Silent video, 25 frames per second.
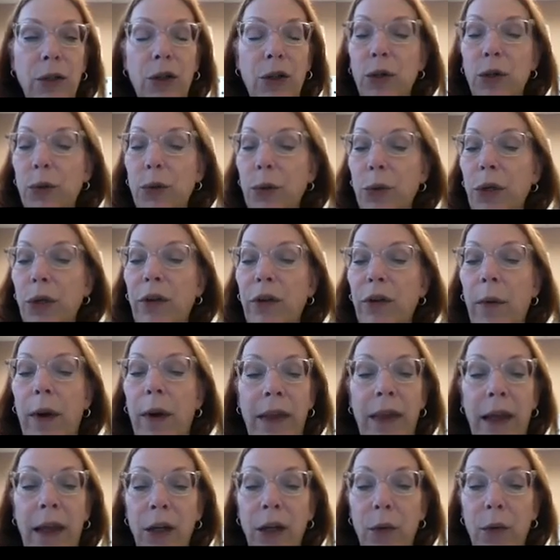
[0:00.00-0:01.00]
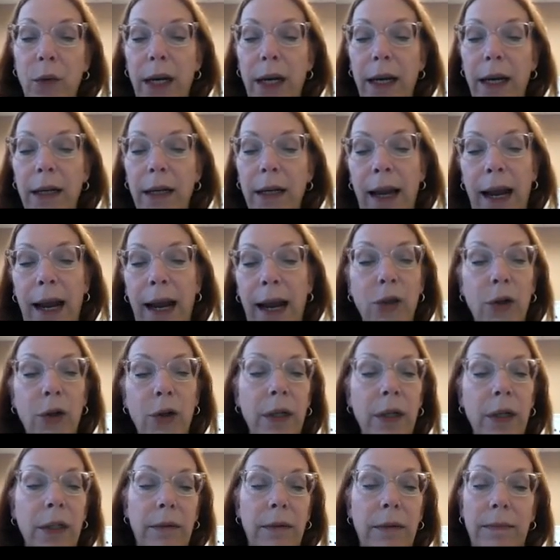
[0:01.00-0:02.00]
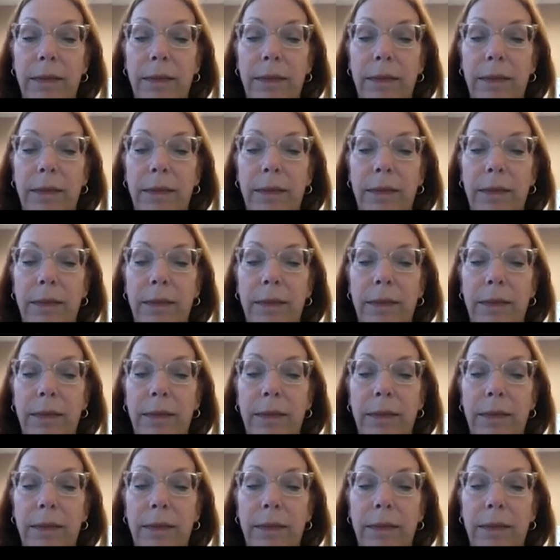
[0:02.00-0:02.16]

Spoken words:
choose whichever you want, then you would hit next. You can